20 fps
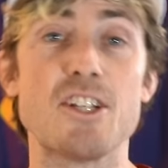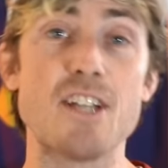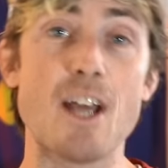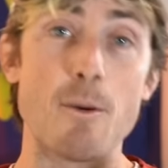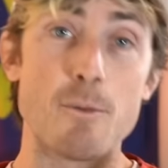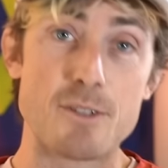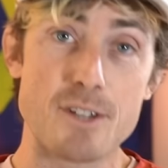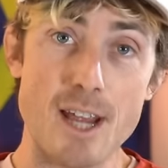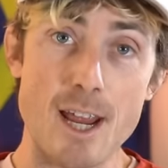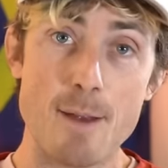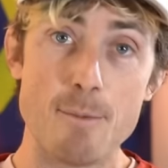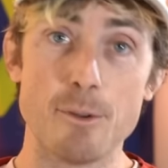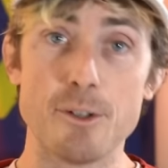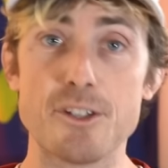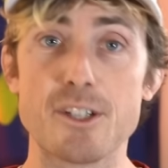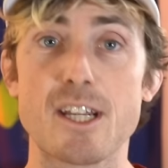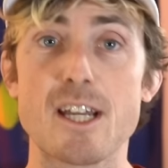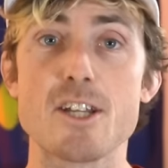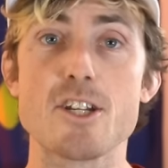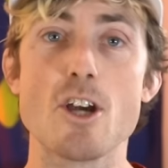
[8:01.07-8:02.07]
I was able to
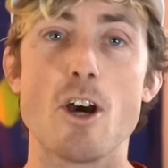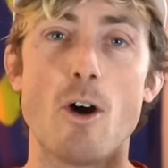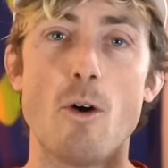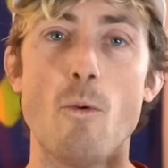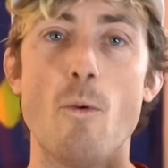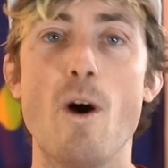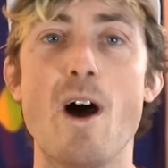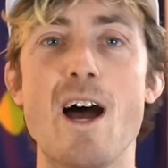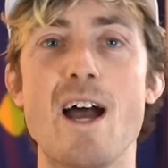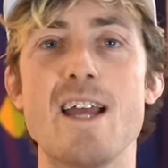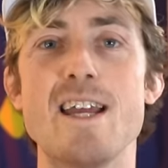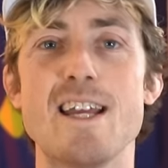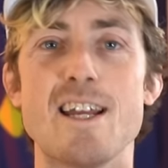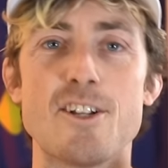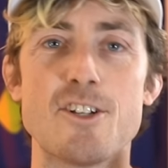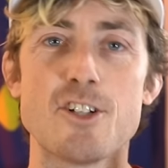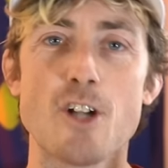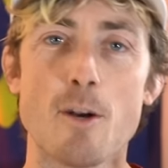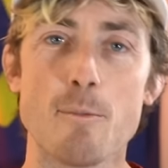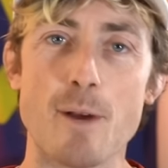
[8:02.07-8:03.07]
get to Hawaii and
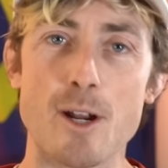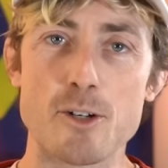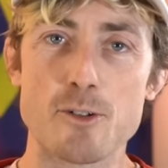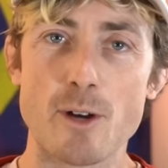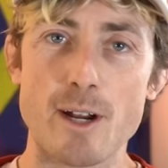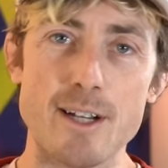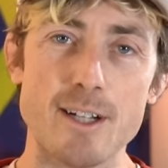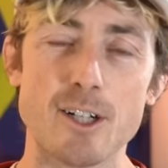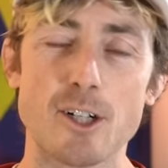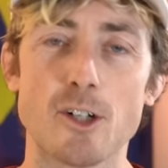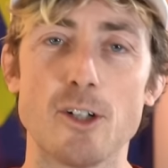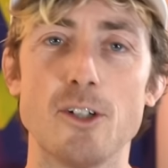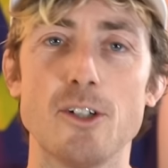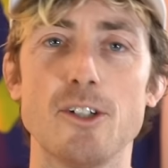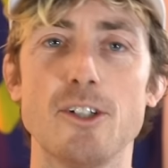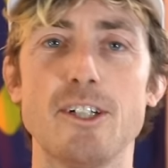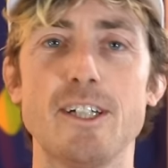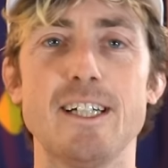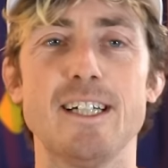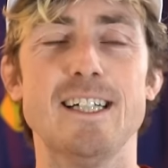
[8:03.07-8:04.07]
start my training
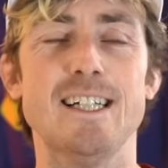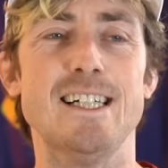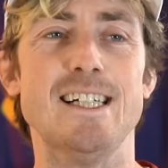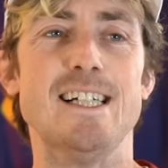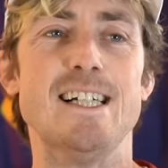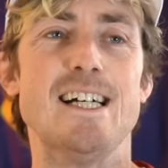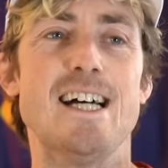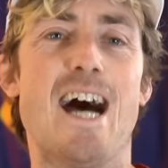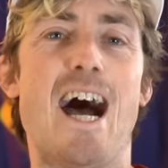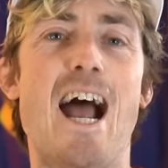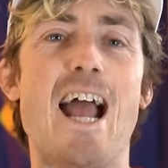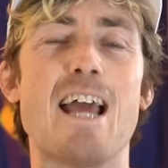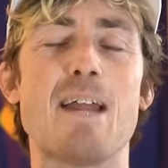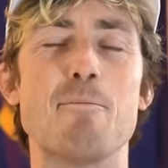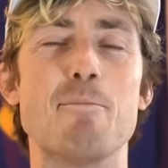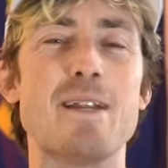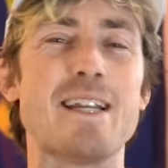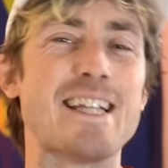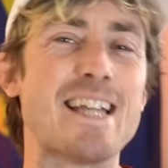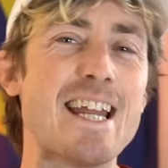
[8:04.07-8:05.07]
early, I had
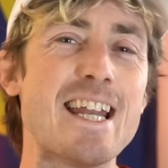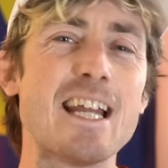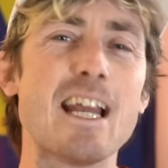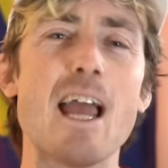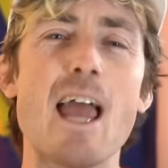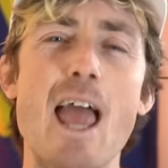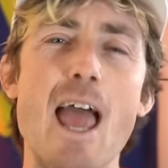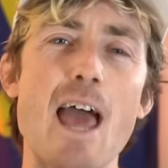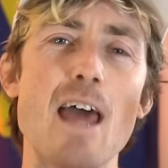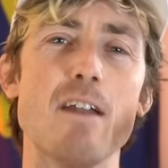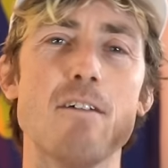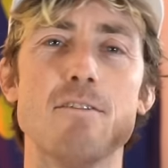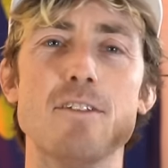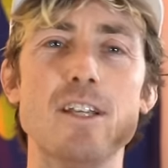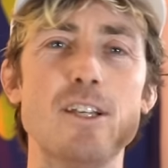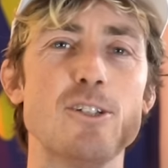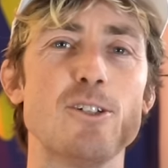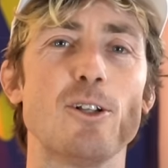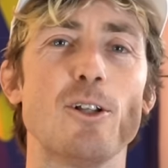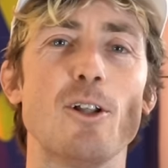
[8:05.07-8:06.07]
been getting ahead of
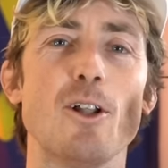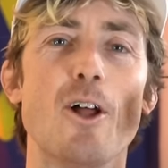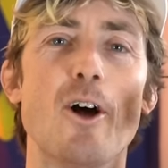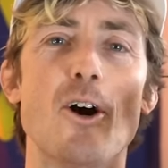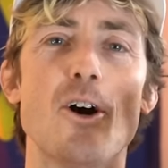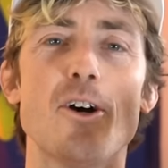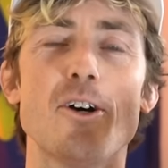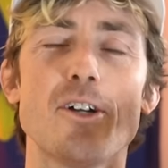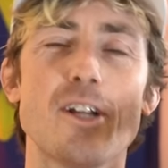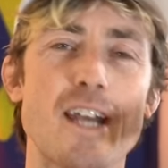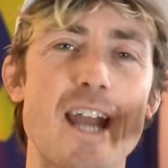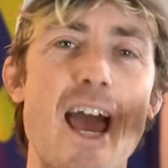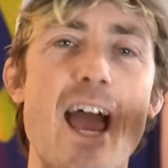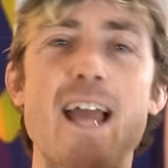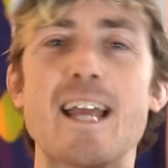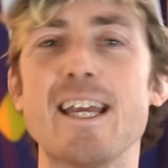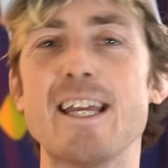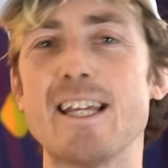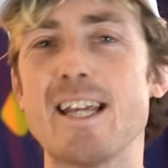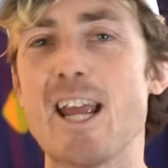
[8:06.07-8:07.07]
these long
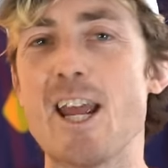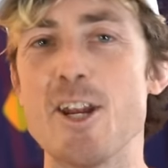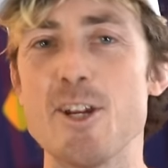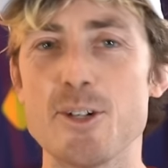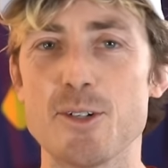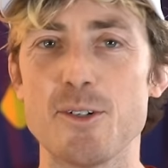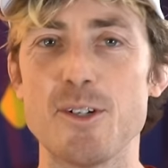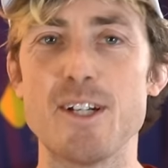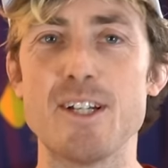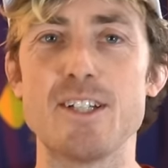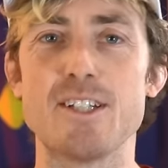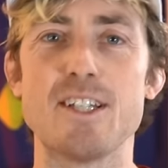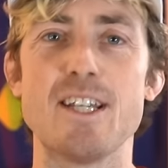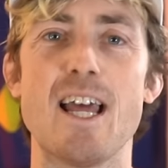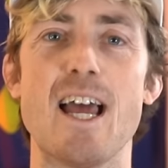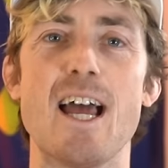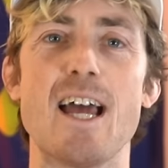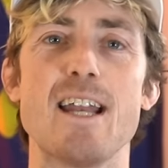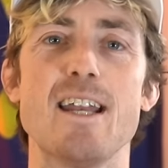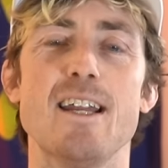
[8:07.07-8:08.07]
nagging injuries
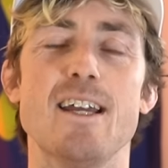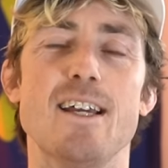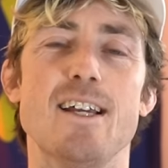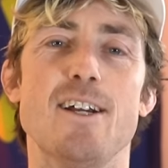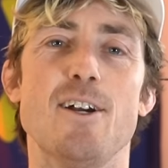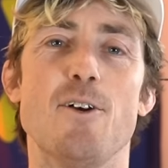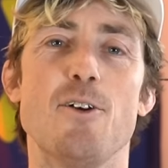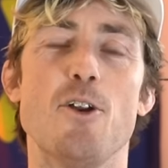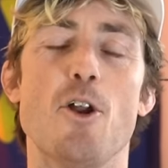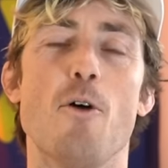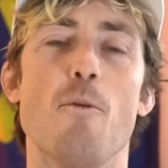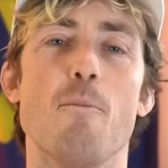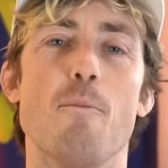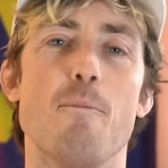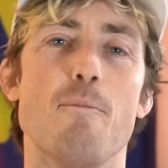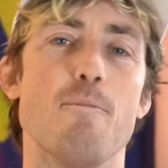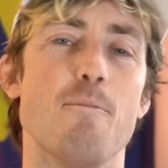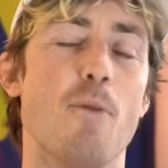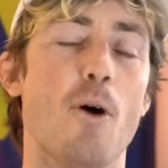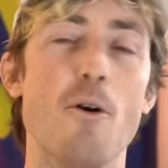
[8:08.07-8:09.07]
that, you know,
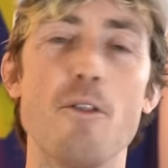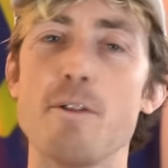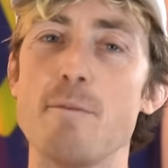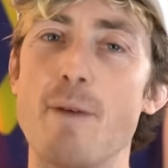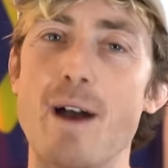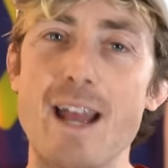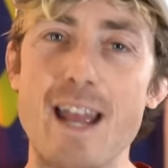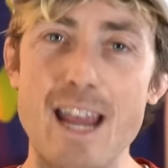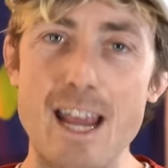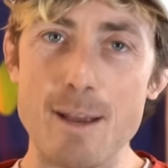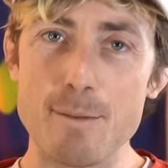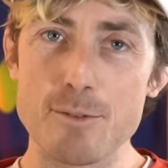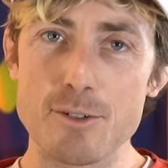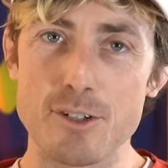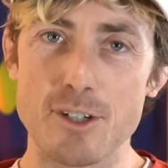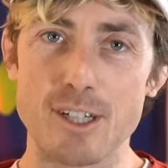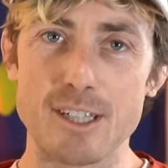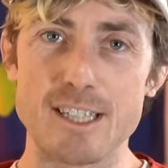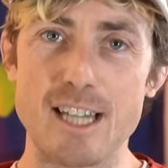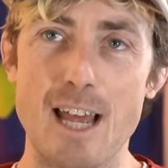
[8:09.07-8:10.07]
both of my
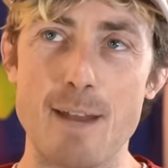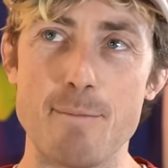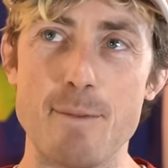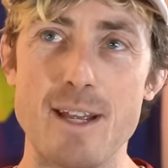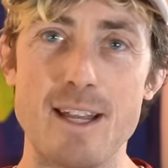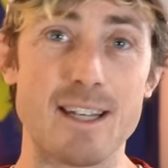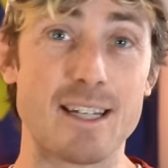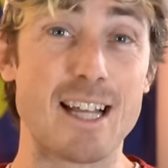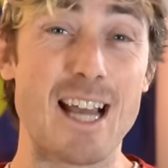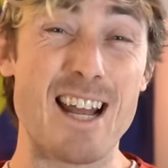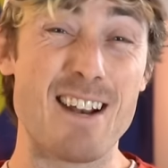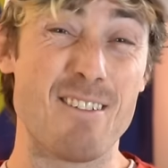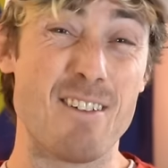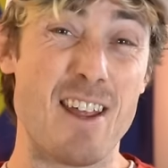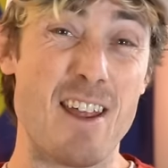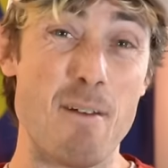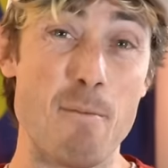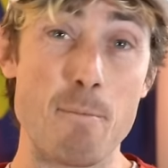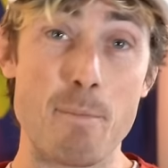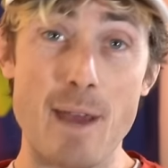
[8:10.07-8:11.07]
hamstrings had been kind of
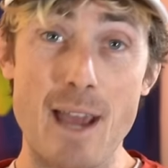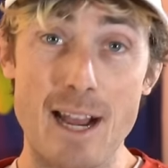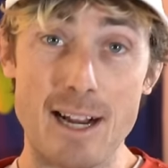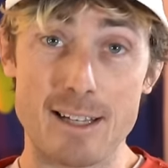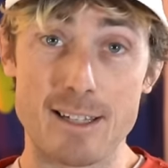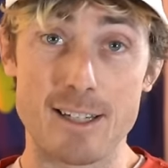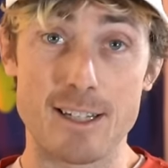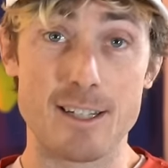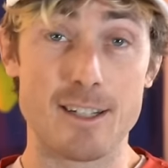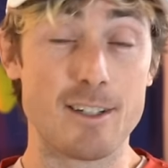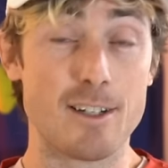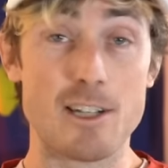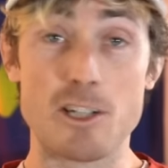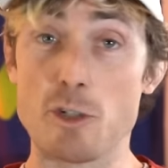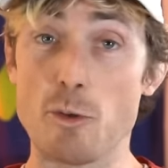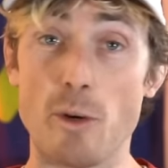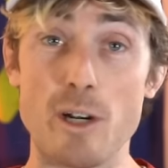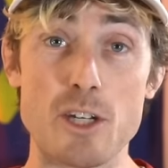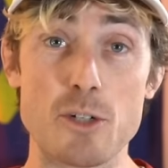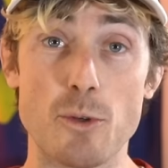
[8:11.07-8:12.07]
impacted.
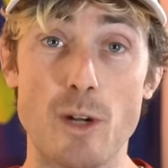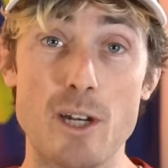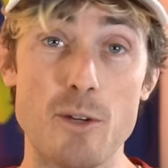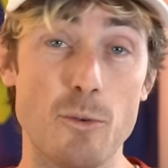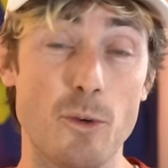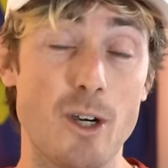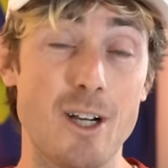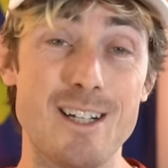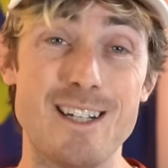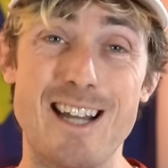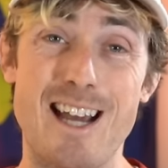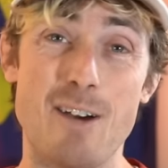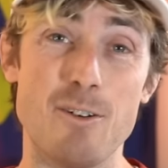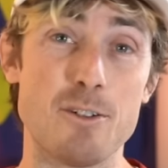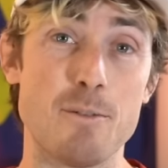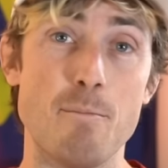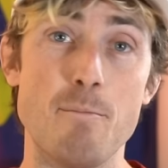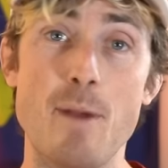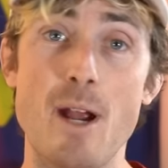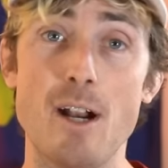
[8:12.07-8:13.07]
2021, I was
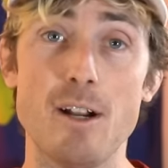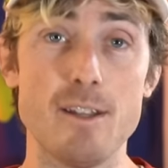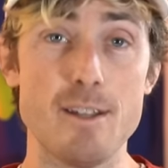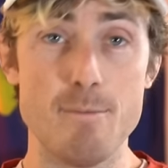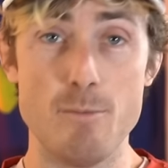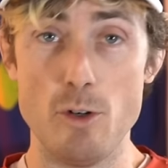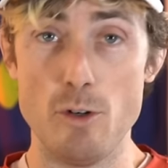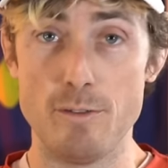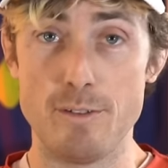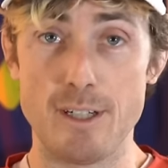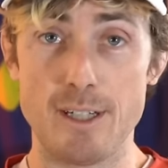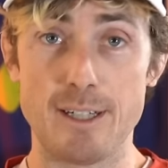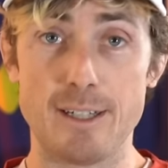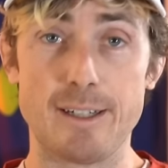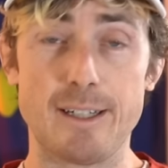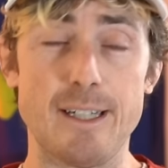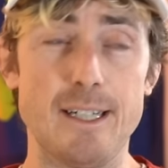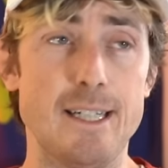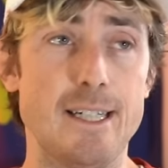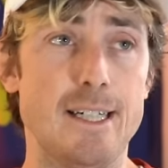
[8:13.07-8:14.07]
barely moving.
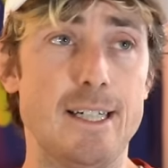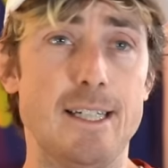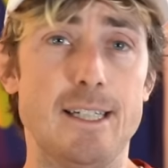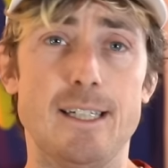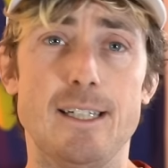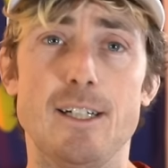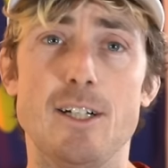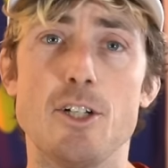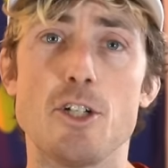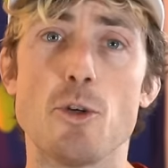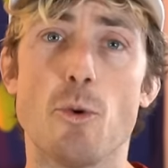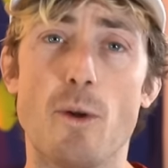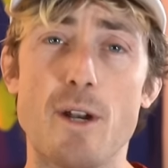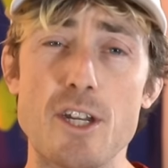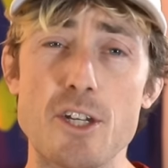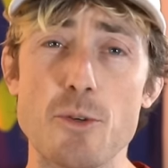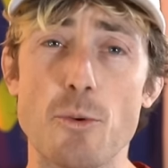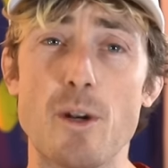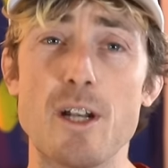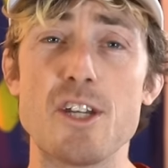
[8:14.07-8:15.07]

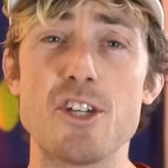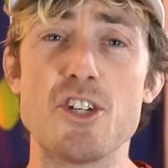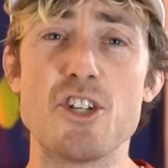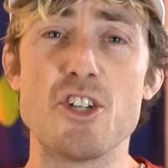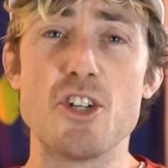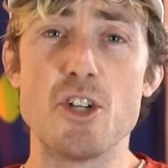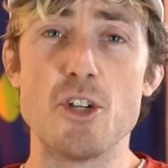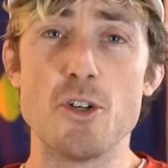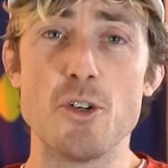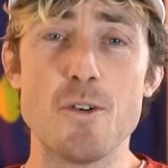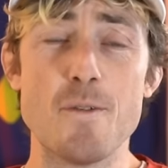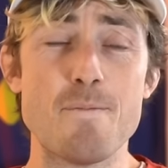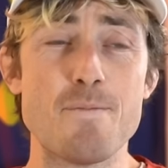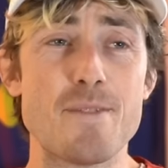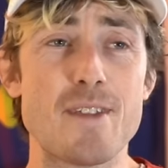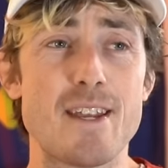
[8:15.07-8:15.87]
2022,